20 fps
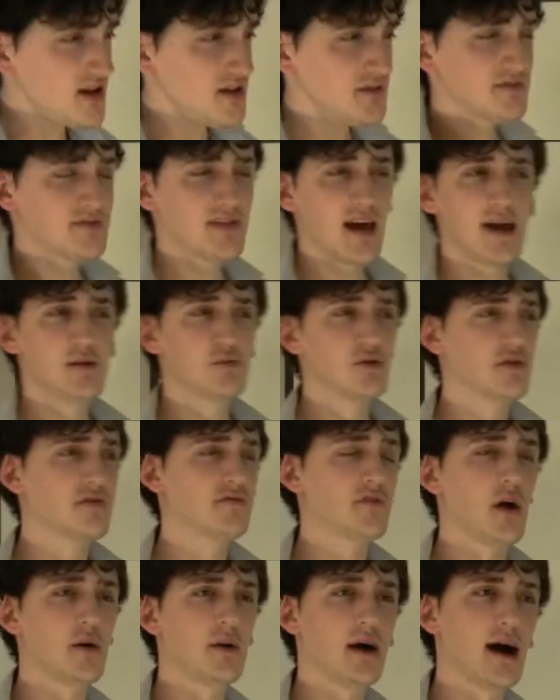They will
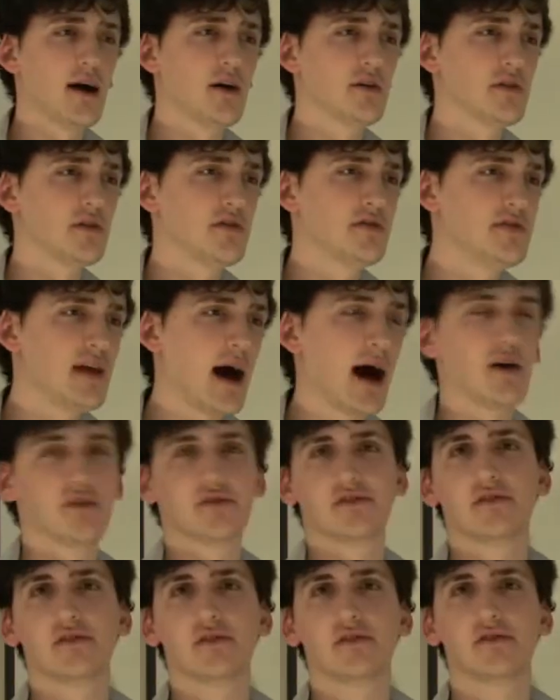throw out
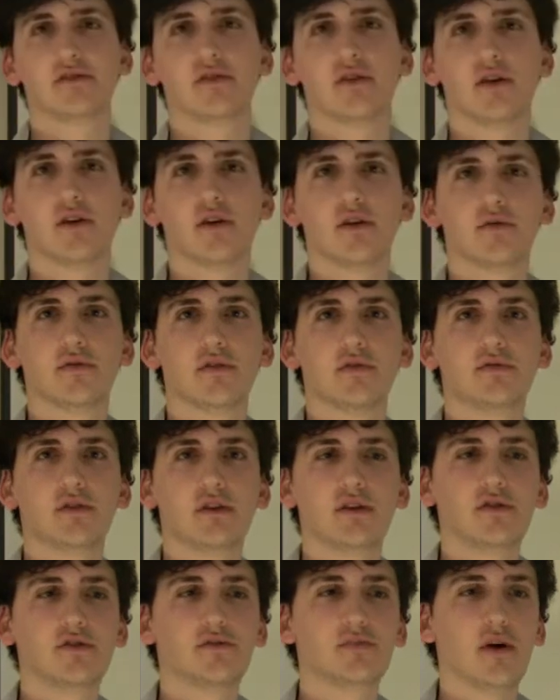thousands of
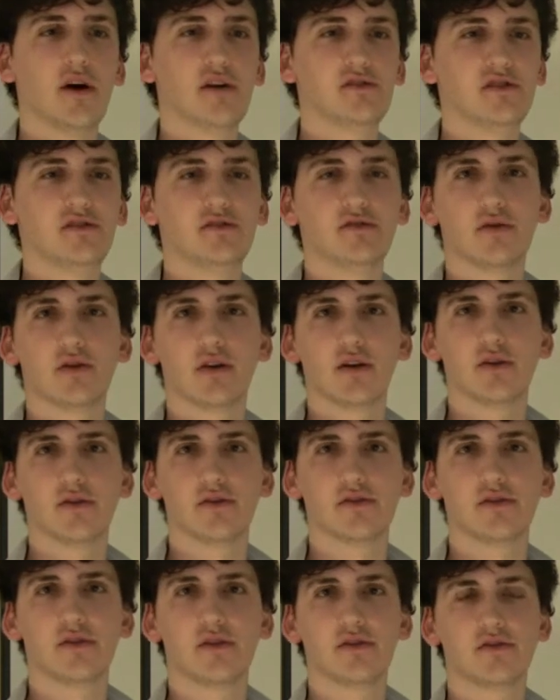views per
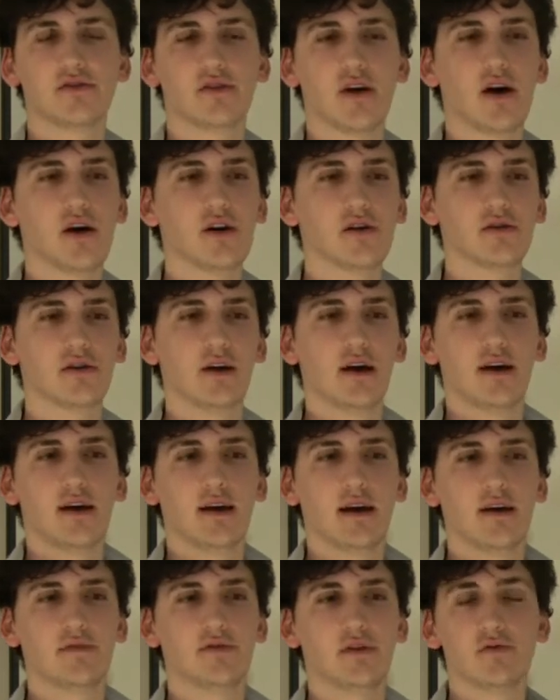tutorials. So
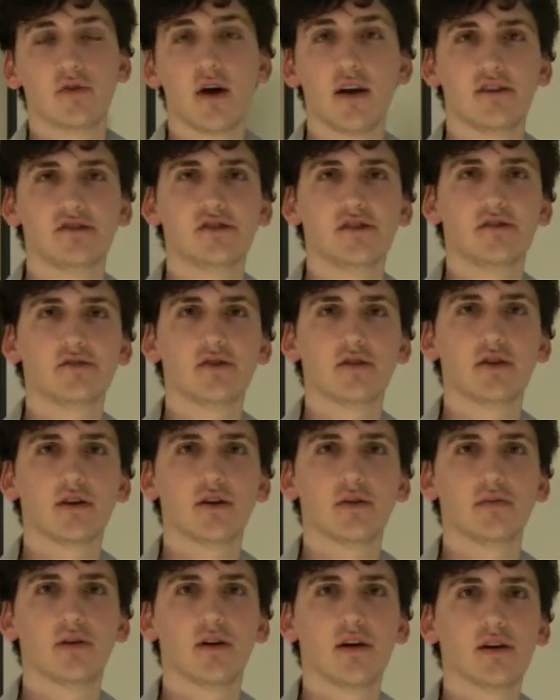if you run a
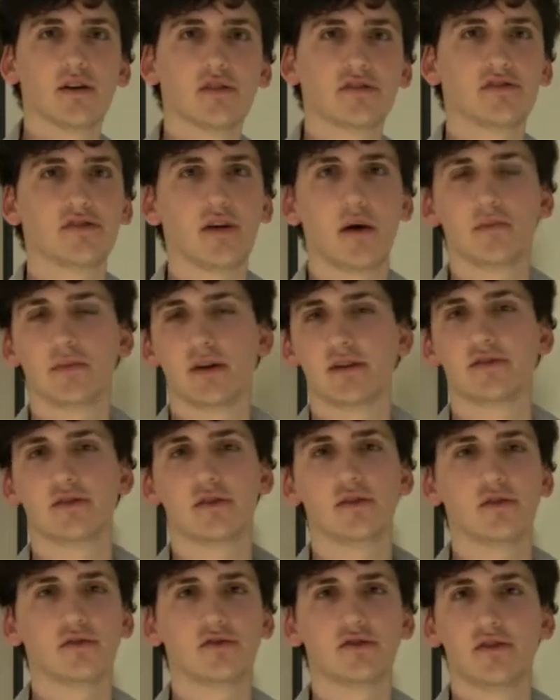tutorial blog, submit
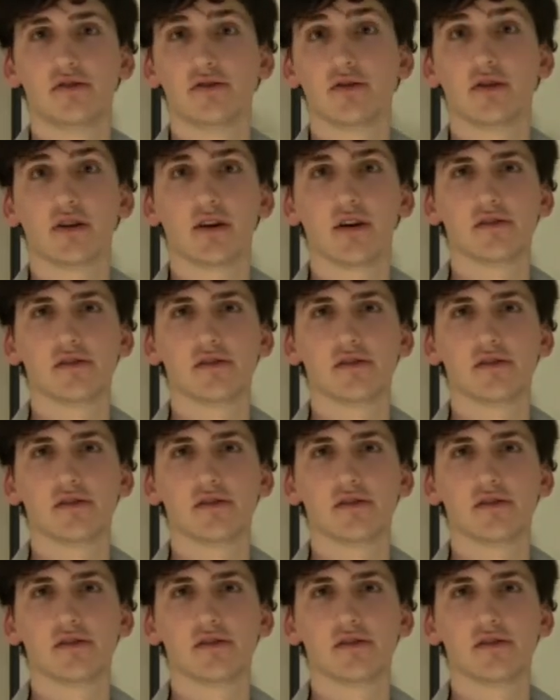to tutorial